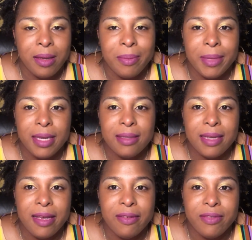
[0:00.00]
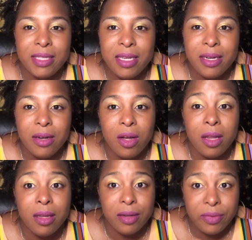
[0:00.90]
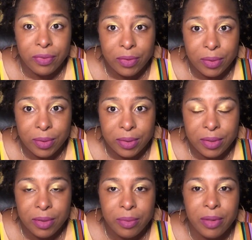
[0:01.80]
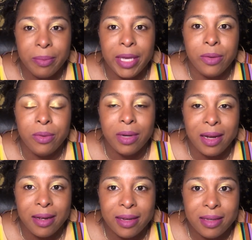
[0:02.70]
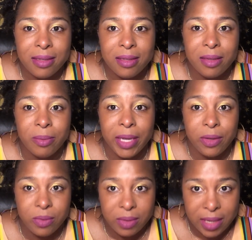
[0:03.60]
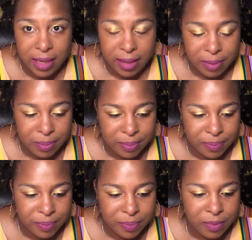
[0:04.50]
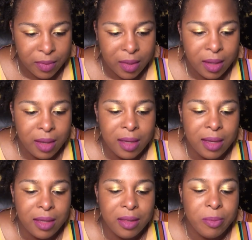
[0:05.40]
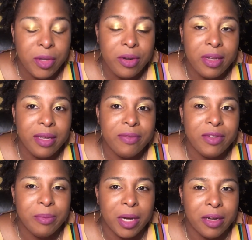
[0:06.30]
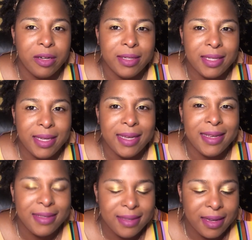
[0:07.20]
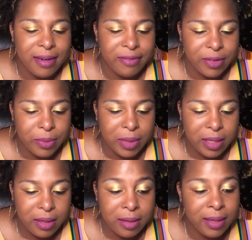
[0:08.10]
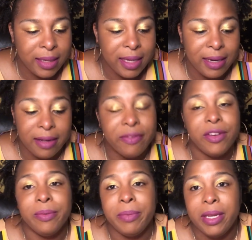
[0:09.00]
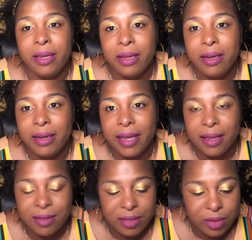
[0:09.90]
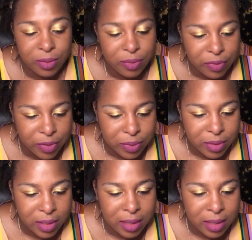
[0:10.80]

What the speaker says: because I have seen it all unfold with my own eyes in my own time. The beauty of democracy is that everyone can have an opinion and cast their own vote